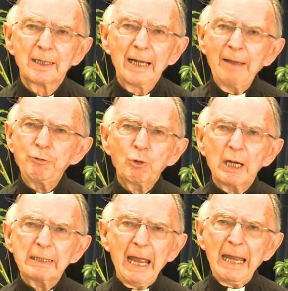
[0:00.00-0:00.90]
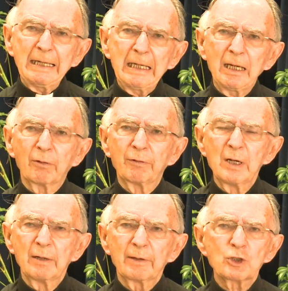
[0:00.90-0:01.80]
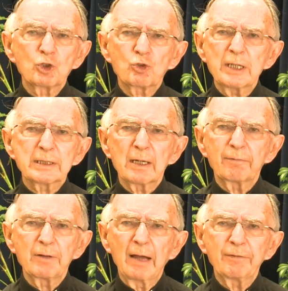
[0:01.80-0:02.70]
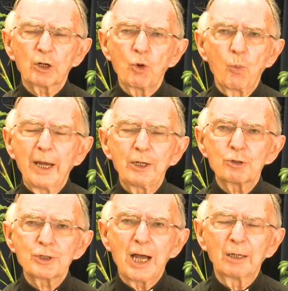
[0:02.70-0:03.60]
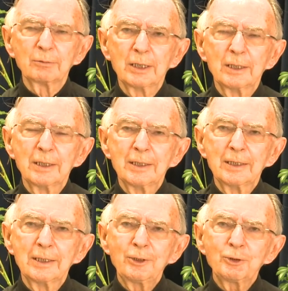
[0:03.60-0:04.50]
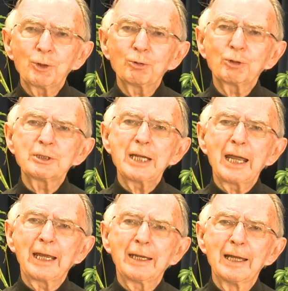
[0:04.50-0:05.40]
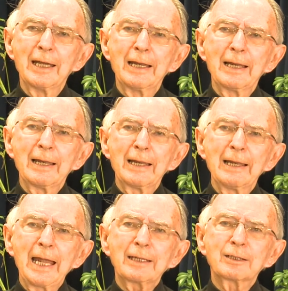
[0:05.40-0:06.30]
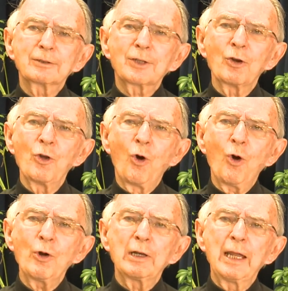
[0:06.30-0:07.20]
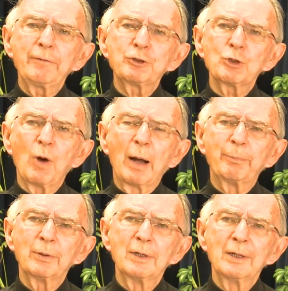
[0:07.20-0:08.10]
Have you got any of the stresses of life that are weighing you down? So today, let the Lord lift you up.